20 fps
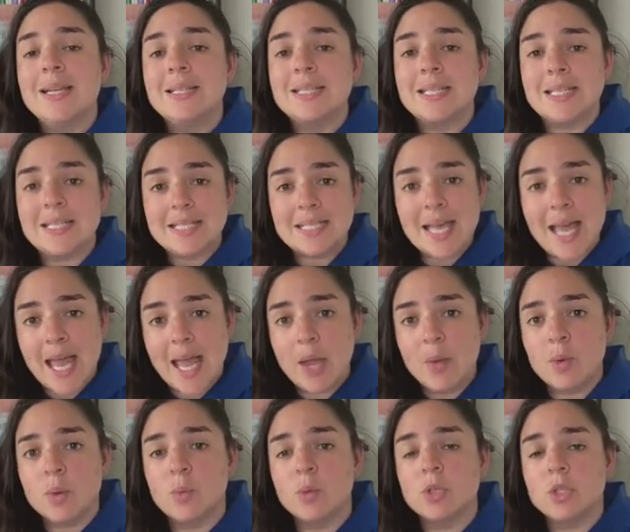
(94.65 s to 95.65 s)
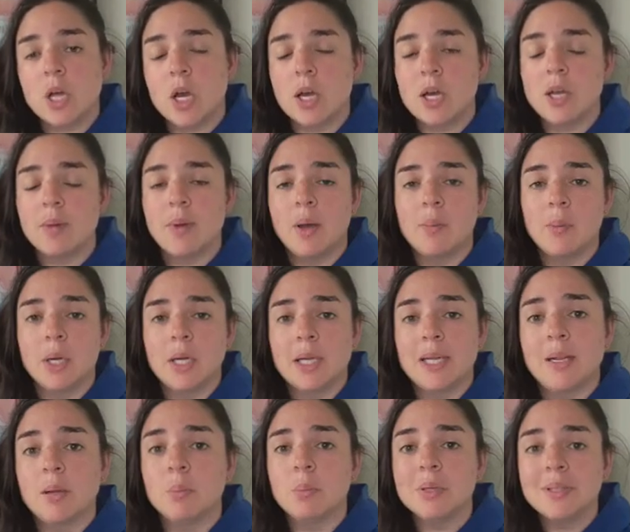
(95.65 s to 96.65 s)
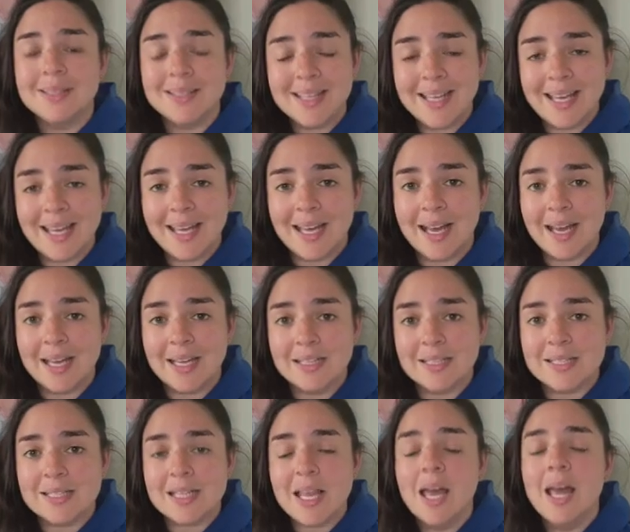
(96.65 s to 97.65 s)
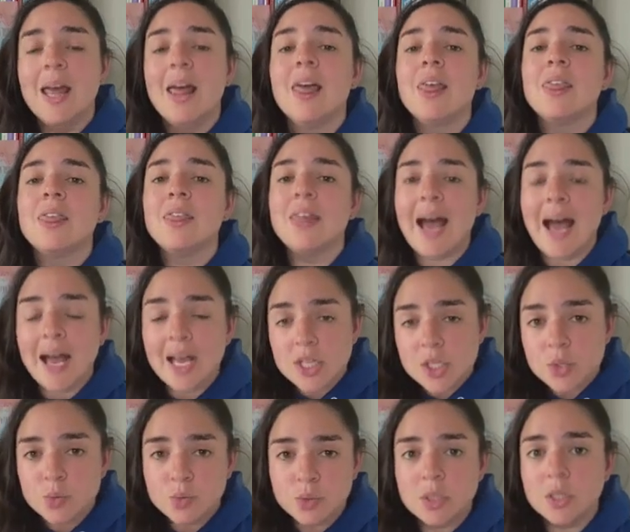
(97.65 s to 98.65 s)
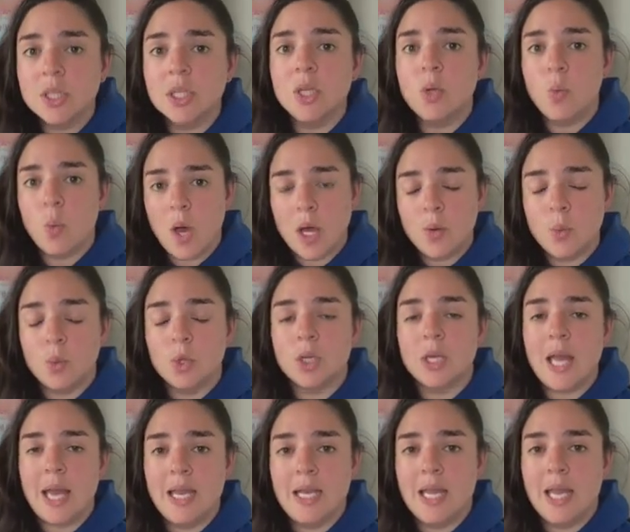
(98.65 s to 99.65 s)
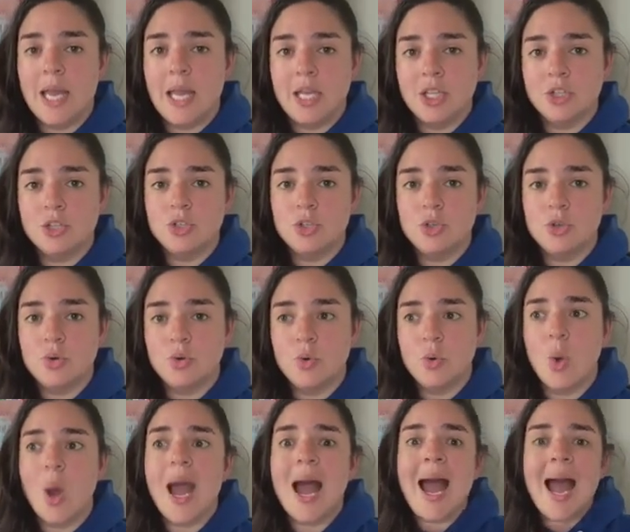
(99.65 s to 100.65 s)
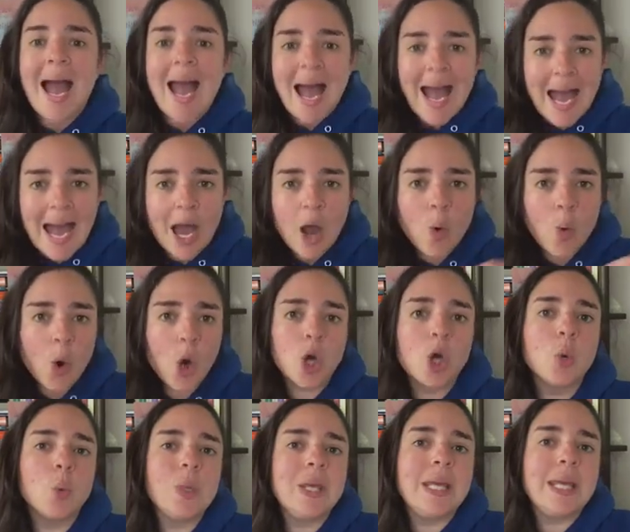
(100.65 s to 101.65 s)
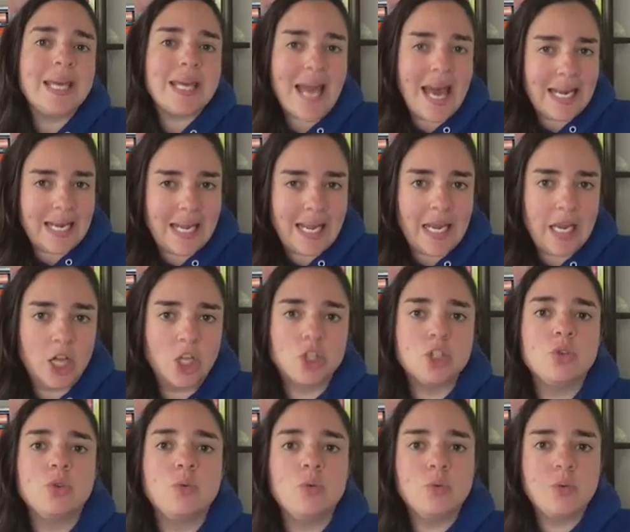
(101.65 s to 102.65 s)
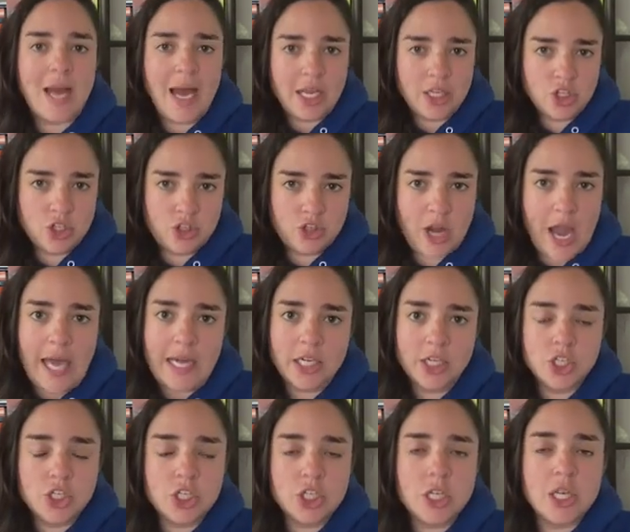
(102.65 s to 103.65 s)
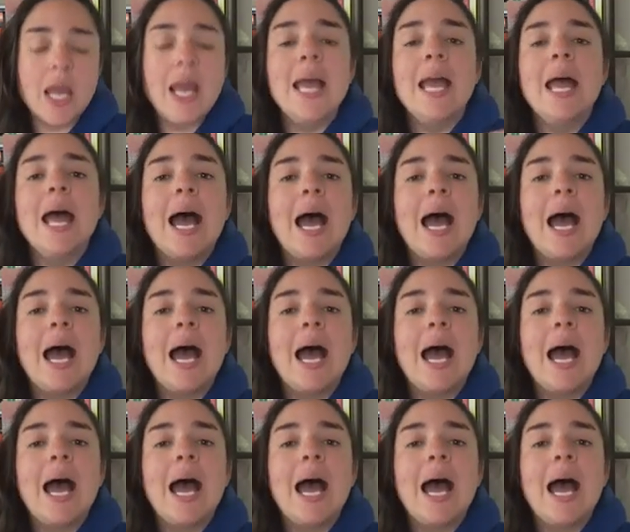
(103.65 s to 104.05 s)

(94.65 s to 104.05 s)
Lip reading: Today, when we're talking about marketing plans, that's really what we're getting into. How are we getting to that strategy?